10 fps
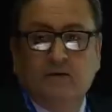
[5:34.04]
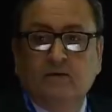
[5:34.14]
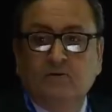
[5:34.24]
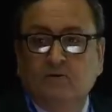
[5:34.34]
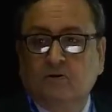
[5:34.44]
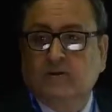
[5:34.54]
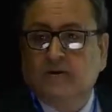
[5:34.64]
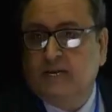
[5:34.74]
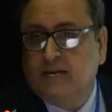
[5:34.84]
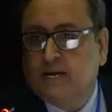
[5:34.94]

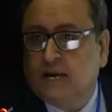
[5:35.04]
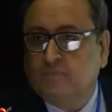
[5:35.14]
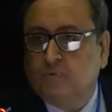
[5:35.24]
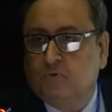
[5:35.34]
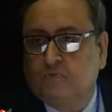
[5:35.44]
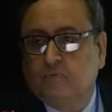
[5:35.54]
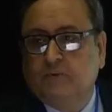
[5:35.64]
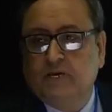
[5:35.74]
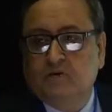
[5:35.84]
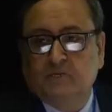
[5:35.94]
currently approved by
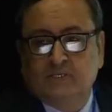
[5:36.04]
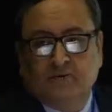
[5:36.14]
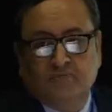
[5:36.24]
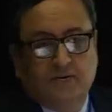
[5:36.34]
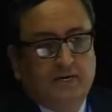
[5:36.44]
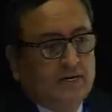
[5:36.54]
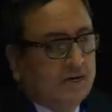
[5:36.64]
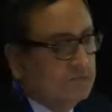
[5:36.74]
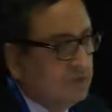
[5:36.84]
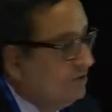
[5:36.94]
US FDA,
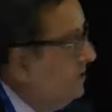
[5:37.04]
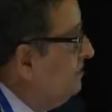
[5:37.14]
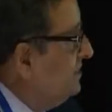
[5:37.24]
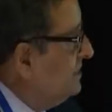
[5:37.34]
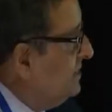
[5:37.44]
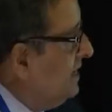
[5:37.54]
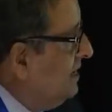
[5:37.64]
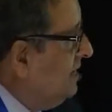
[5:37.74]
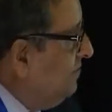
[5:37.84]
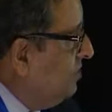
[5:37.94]
temsirolimus
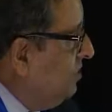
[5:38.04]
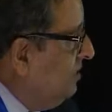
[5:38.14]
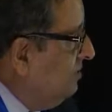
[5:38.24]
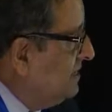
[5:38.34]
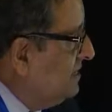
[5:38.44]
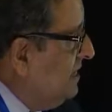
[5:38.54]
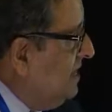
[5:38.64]
and everolimus.